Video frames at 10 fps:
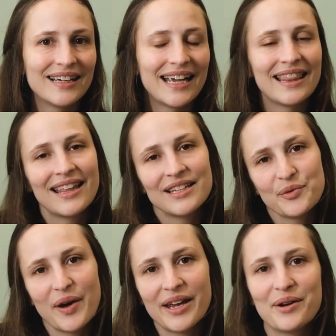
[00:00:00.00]
And that's
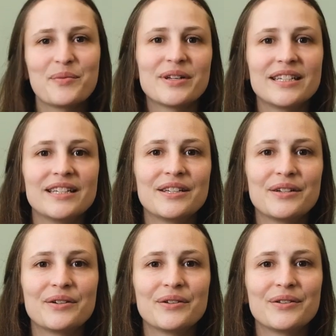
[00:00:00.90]
why I wanted
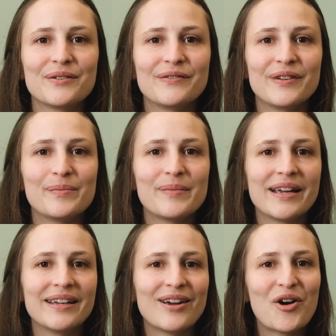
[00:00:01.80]
to film
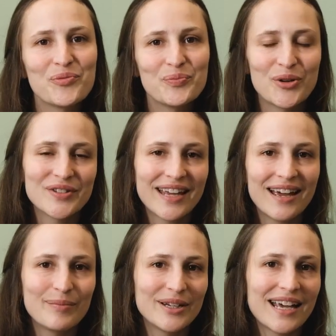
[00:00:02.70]
my own
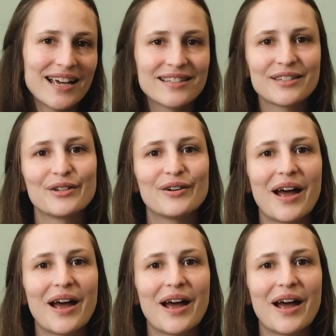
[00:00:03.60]
podcast so